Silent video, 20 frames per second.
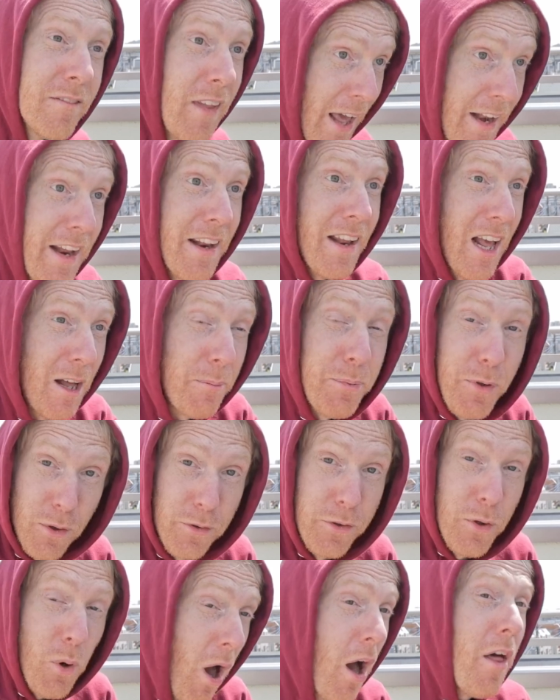And it helps
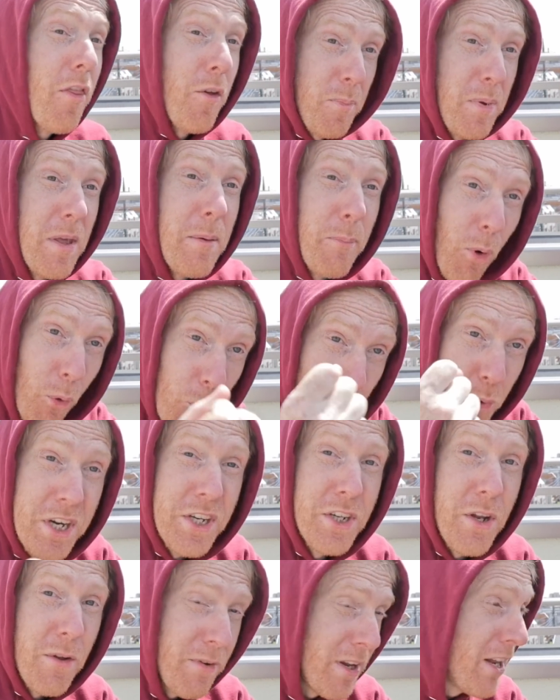also other people
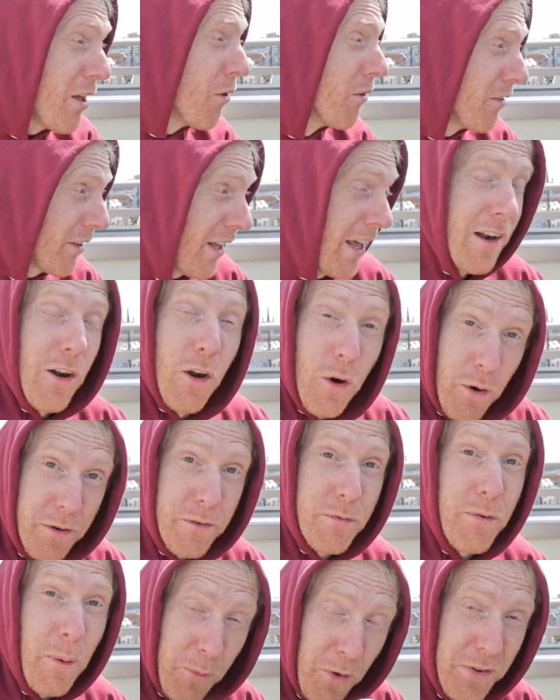reach the videos and
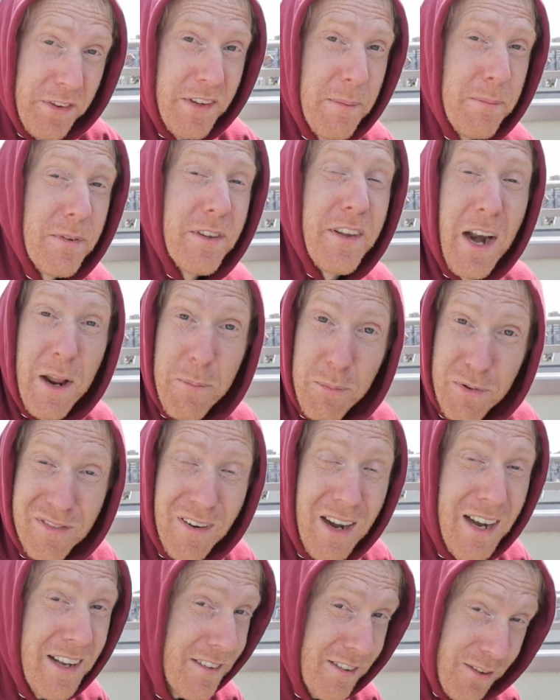learn from the tips that I
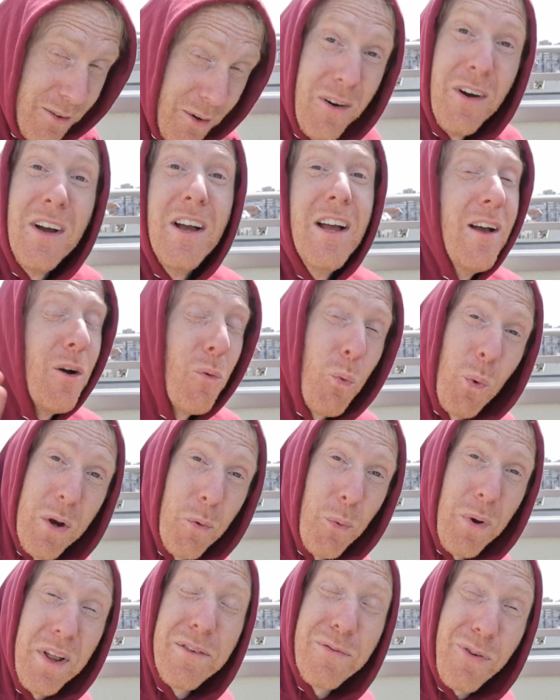provide. So
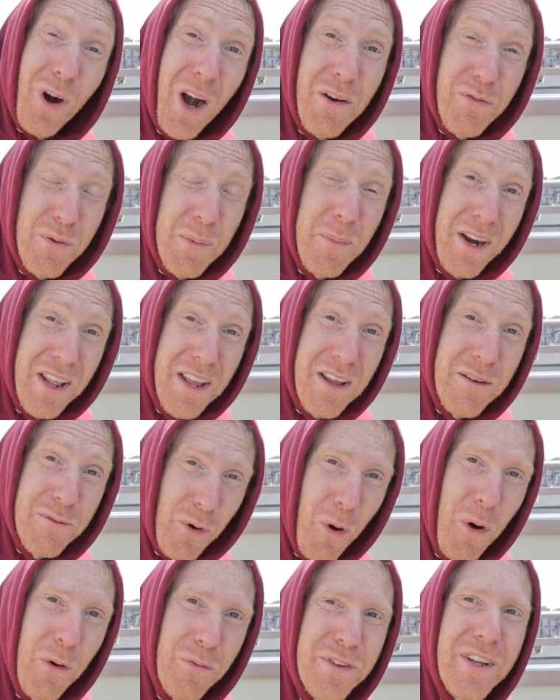win-win for everybody
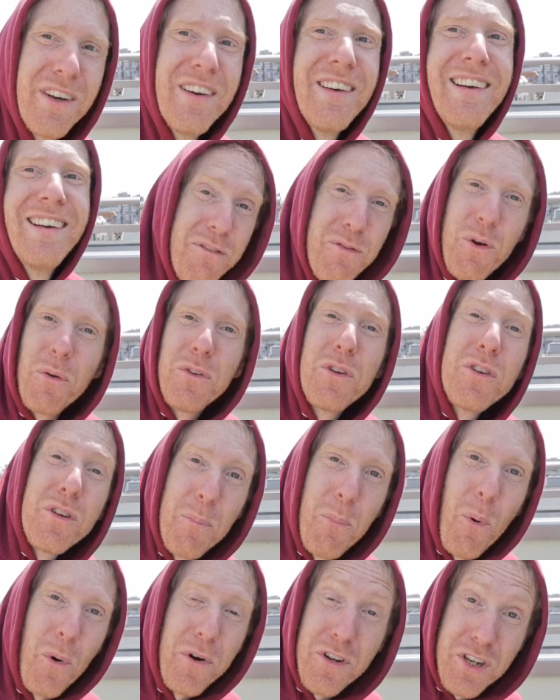involved. And if you want to
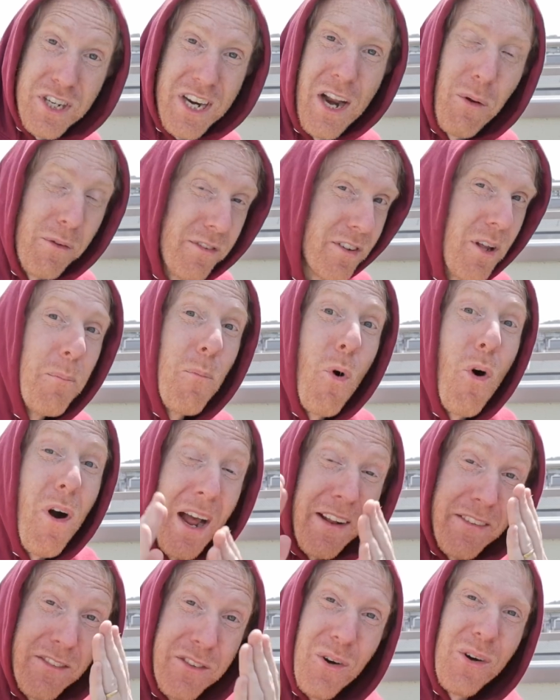support the channel some
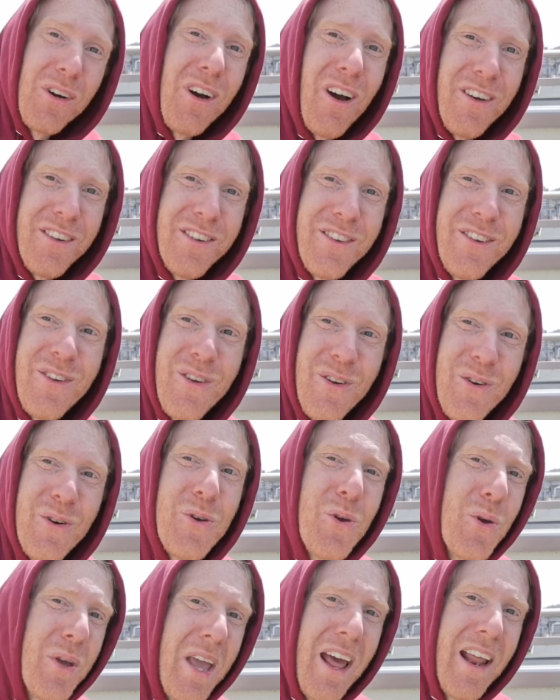more at no cost to you,
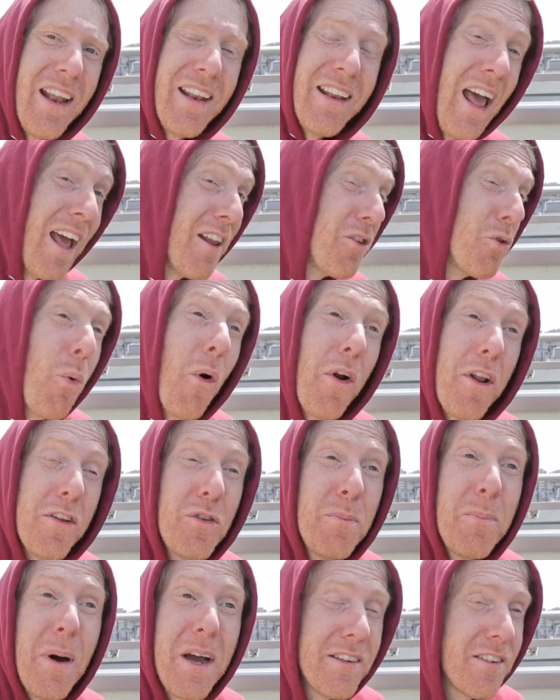you can, and you
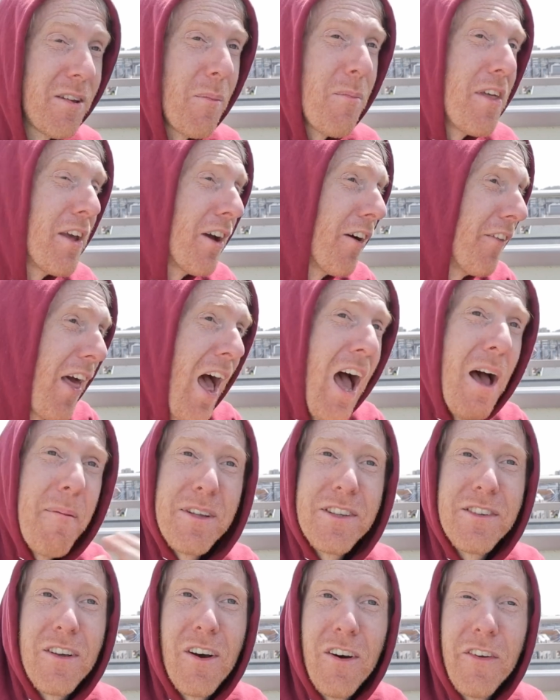wanted to buy something on
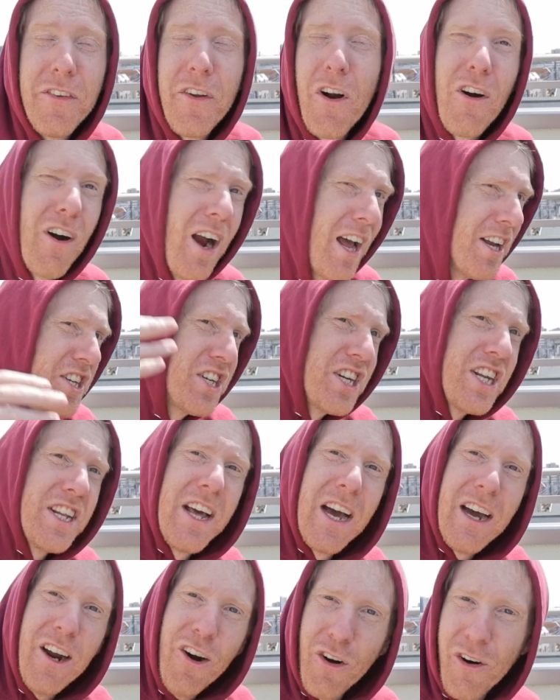Amazon or
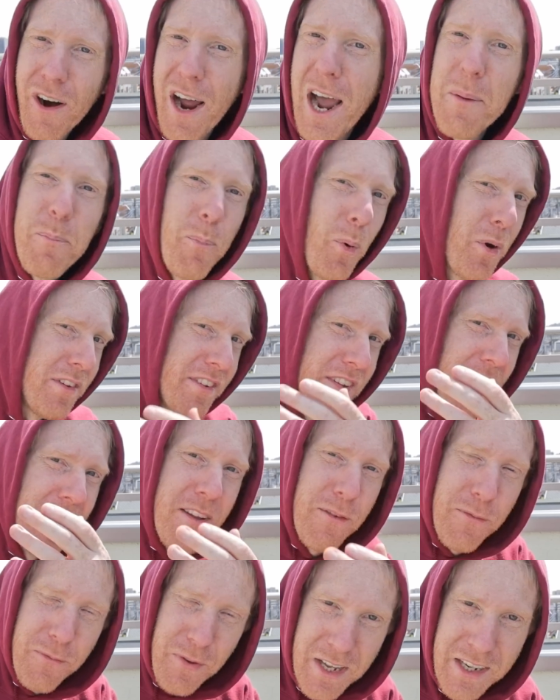Agena or High Point
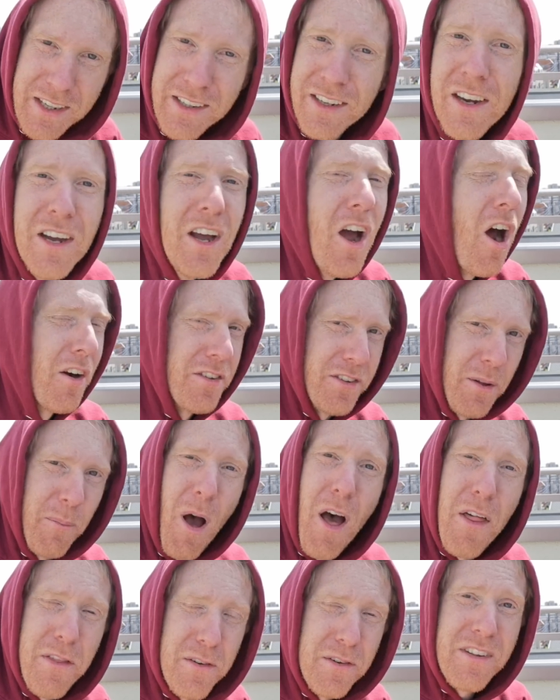Scientific or
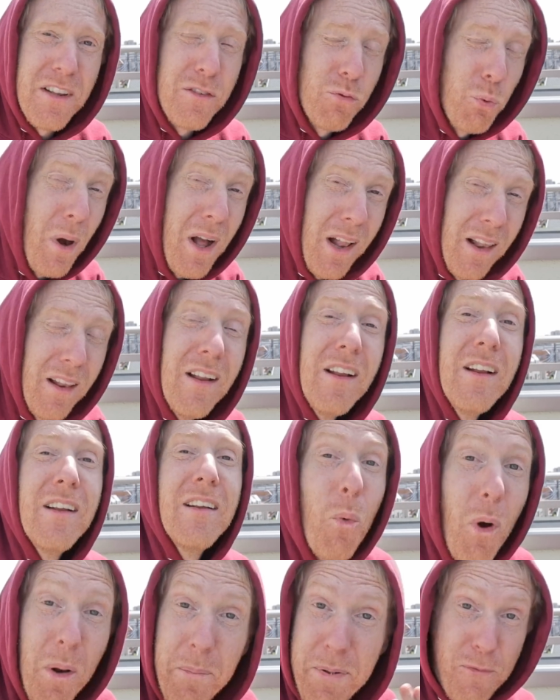some others as well,
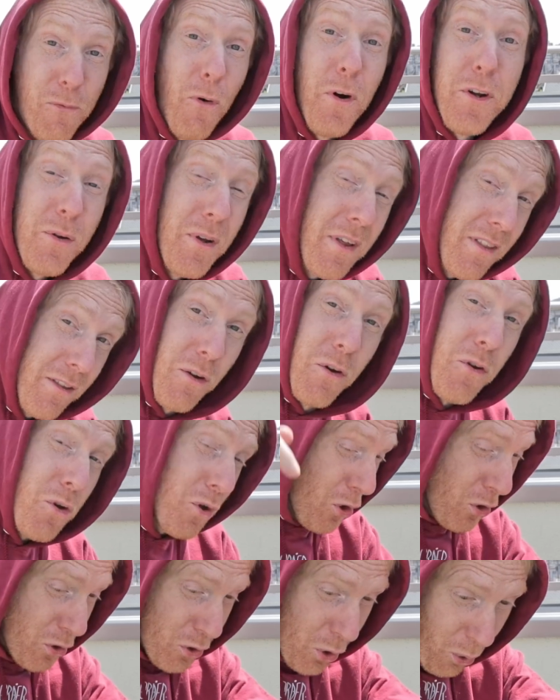well, before doing so, you
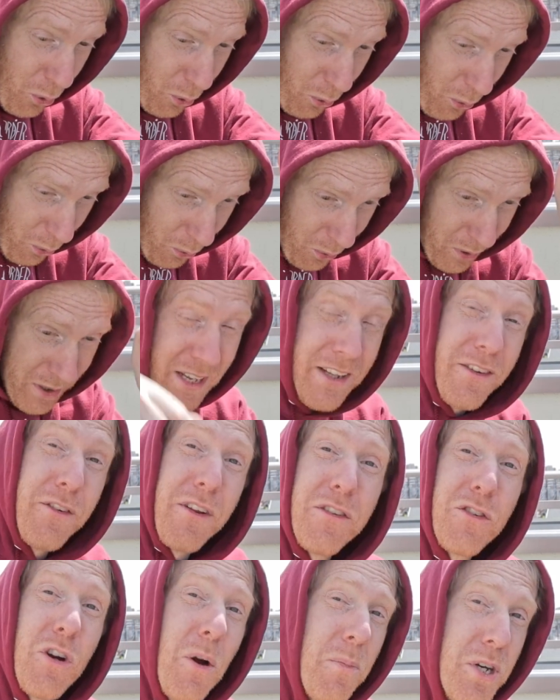could go in
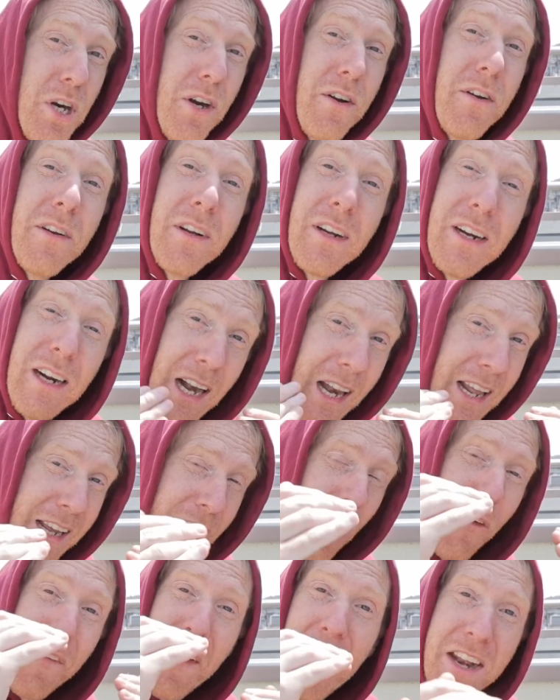the description,
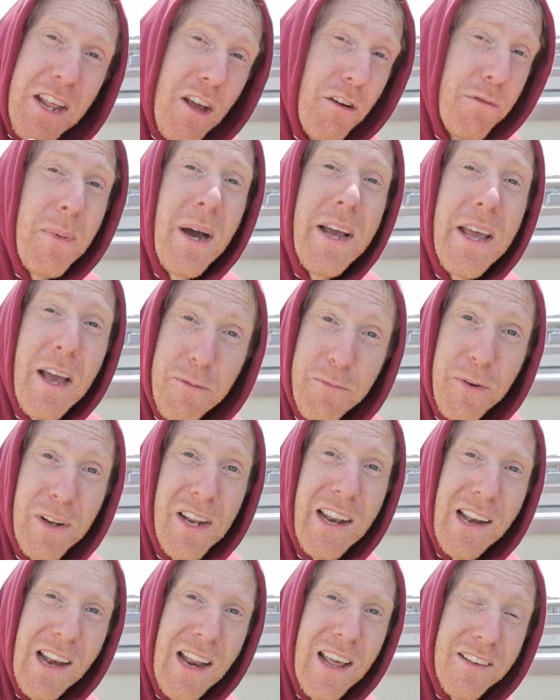click on any of my
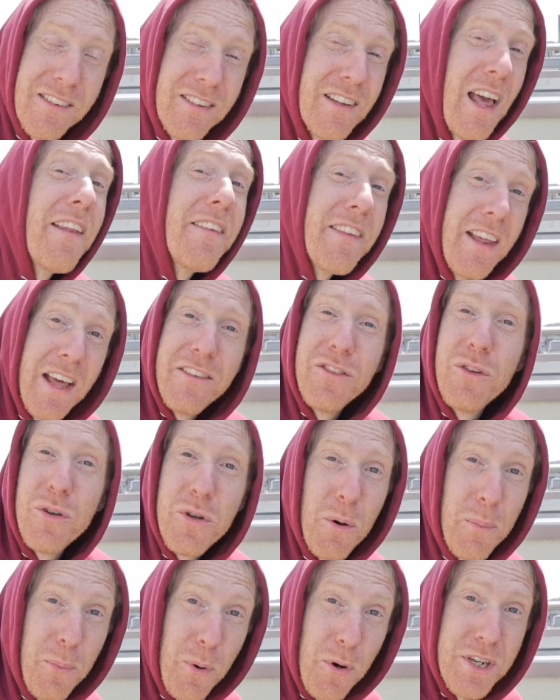affiliate links and then do
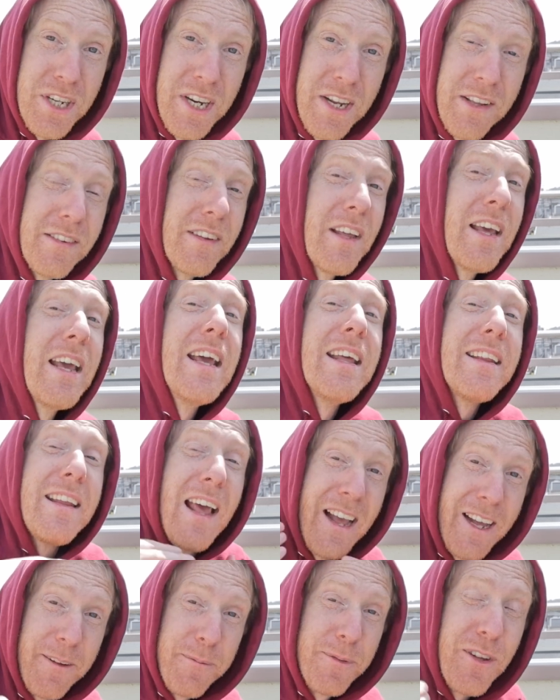your purchase. It
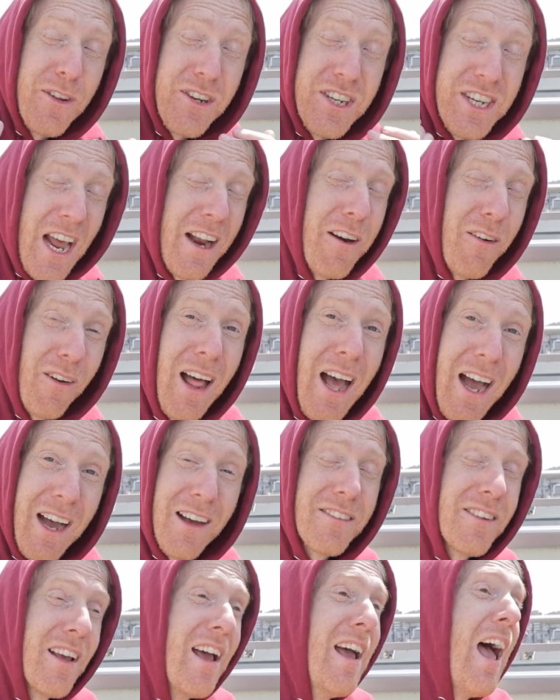helps the channel
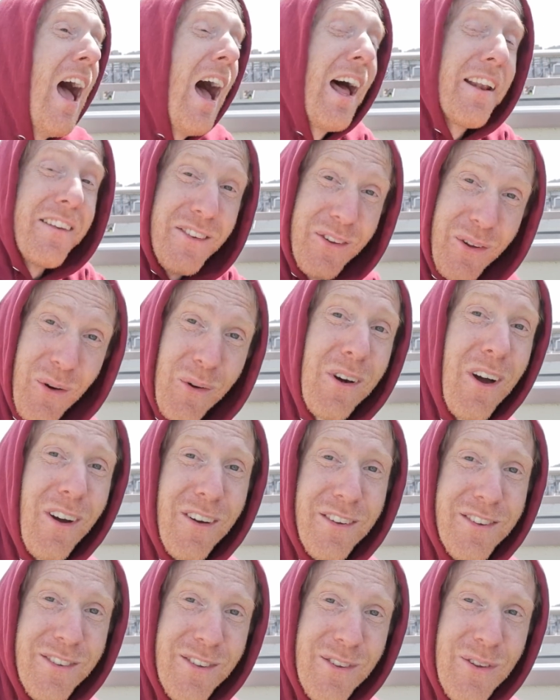out at no
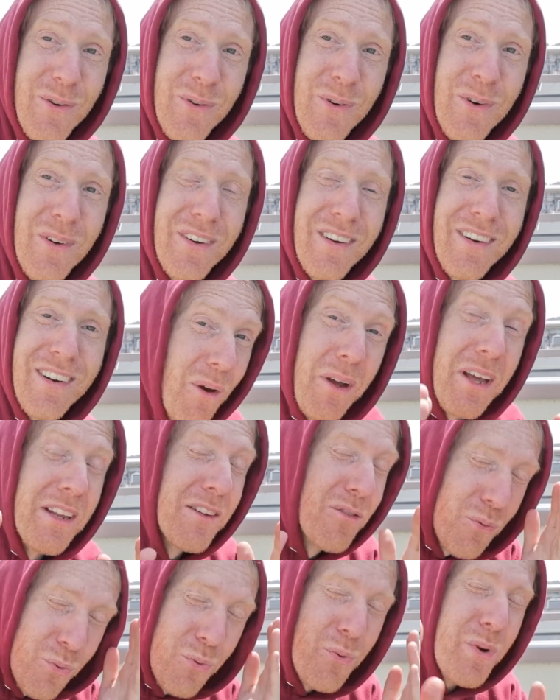cost to you. So
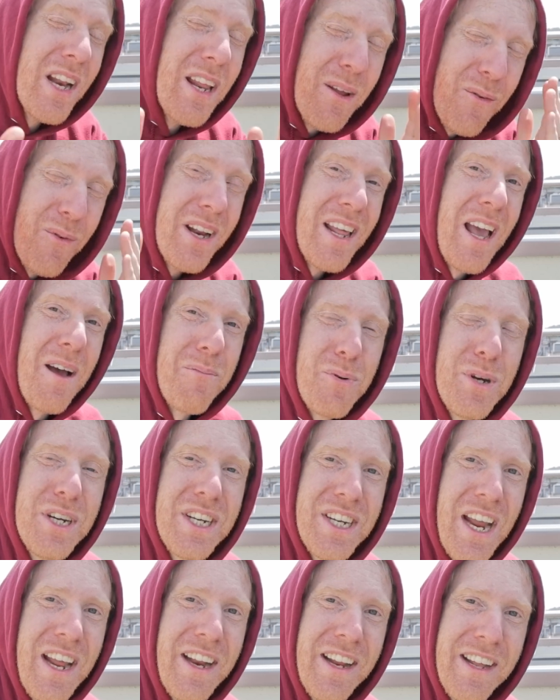it's really, really
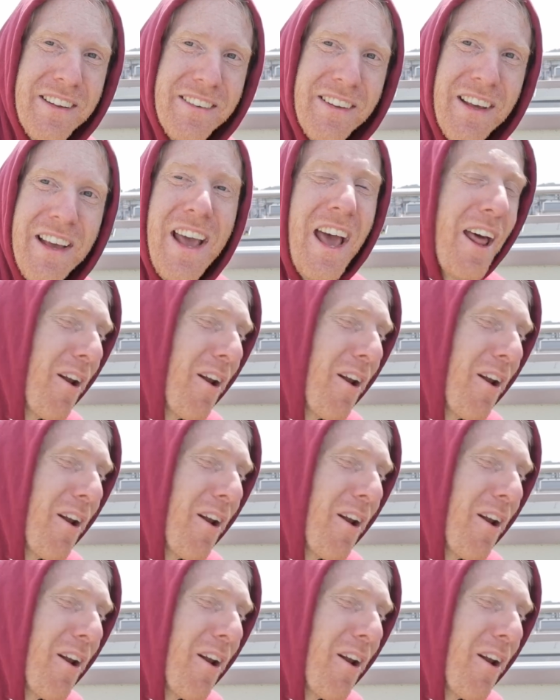appreciated.